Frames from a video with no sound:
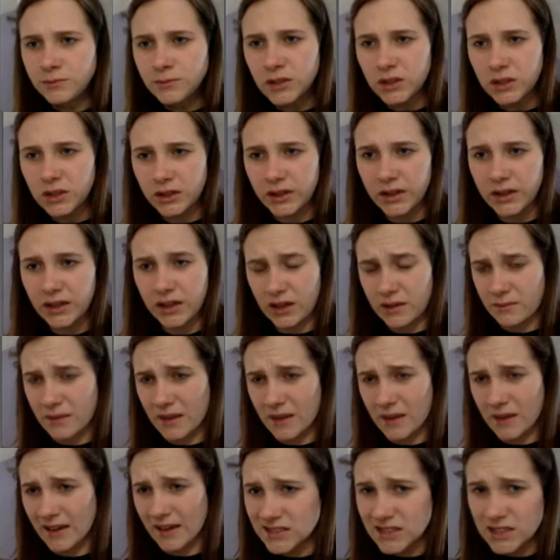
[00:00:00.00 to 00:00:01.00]
click and
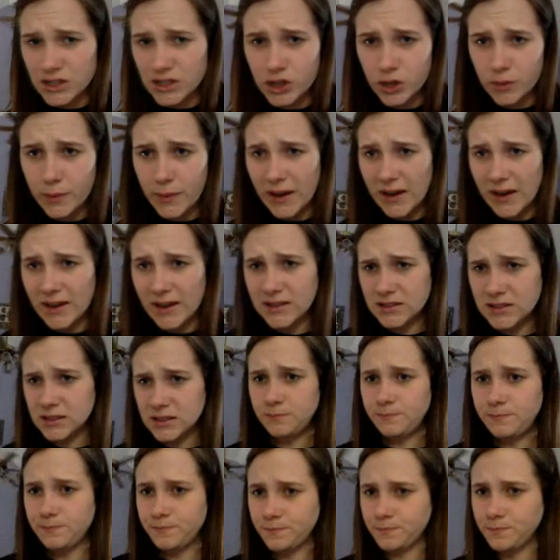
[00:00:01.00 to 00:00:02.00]
make it teacher paste.
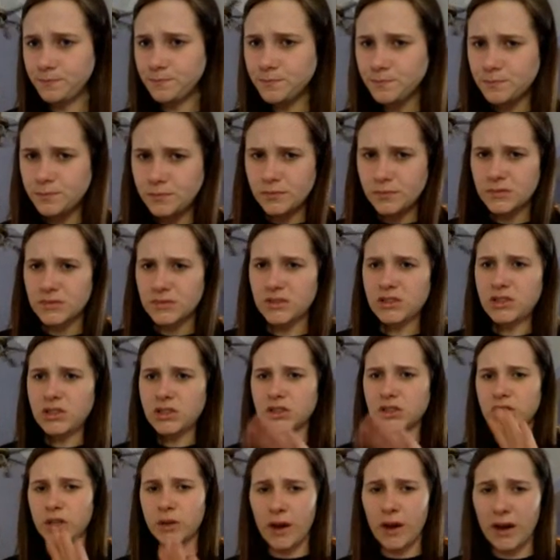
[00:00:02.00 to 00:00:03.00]

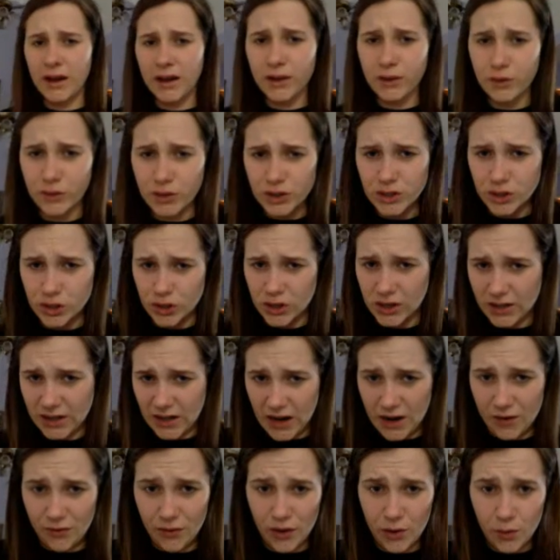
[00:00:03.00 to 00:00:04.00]
So I could restrict
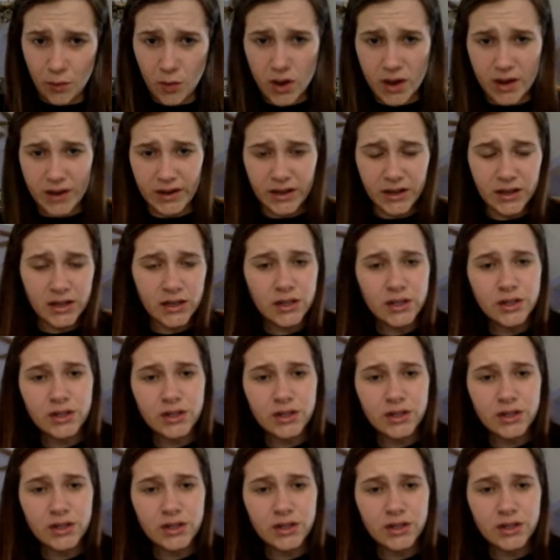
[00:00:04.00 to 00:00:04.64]
everyone